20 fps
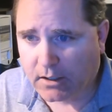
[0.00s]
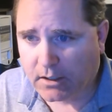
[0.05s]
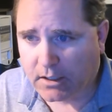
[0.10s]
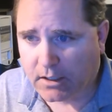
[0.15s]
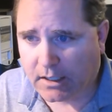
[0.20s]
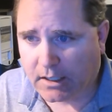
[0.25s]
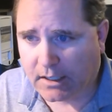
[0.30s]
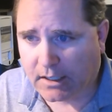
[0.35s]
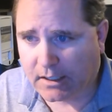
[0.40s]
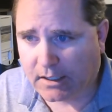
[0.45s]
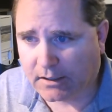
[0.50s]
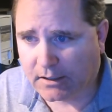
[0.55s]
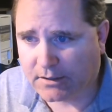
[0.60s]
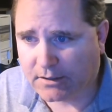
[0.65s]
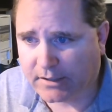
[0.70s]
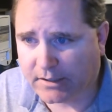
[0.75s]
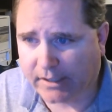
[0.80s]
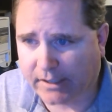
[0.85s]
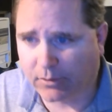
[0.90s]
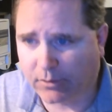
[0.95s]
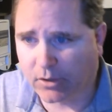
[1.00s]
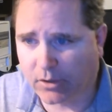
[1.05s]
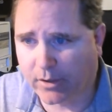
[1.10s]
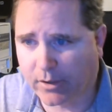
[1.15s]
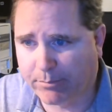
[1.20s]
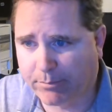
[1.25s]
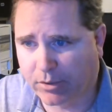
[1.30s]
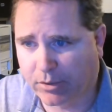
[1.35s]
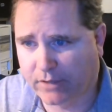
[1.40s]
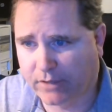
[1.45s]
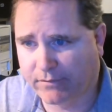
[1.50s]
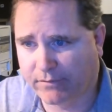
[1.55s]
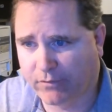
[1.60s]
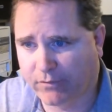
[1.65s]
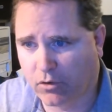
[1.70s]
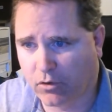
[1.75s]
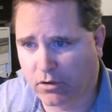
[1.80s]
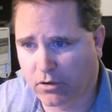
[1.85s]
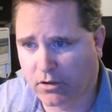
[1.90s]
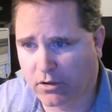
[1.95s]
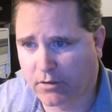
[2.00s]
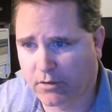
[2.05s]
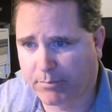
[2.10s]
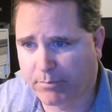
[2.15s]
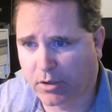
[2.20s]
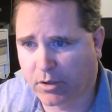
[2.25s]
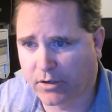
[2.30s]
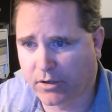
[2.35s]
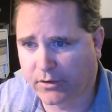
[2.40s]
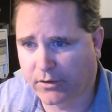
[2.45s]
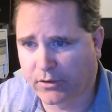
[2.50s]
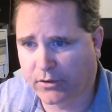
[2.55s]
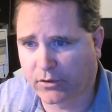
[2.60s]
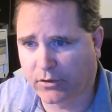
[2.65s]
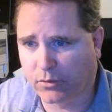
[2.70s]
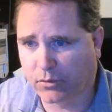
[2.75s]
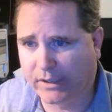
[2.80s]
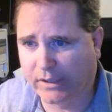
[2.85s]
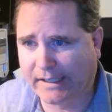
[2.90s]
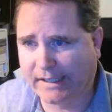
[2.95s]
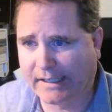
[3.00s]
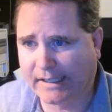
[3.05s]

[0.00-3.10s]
Uh, let's see, what do I put for part three?